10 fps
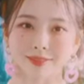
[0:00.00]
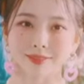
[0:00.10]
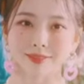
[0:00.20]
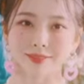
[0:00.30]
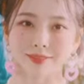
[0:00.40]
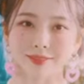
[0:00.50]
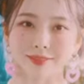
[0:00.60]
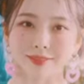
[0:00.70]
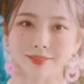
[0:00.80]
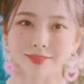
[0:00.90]

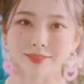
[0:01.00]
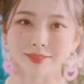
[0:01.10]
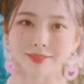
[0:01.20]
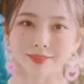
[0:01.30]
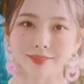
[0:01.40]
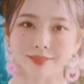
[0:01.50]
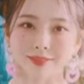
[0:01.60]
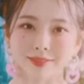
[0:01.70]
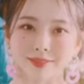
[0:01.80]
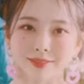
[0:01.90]

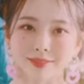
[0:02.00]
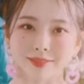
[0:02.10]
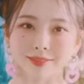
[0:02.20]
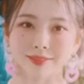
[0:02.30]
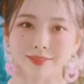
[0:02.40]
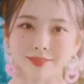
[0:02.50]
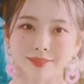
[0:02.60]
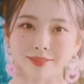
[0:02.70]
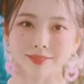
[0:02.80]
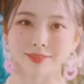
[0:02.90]

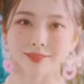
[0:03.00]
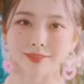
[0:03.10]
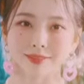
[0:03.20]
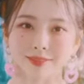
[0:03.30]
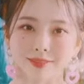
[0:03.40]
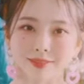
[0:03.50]
(not speaking)